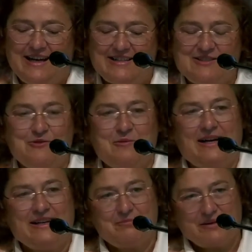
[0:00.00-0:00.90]
It's a
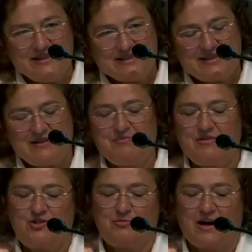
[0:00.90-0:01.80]
statement she made
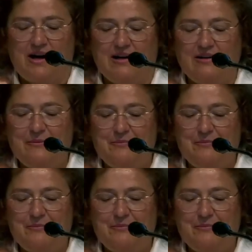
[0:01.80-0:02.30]
about a priest.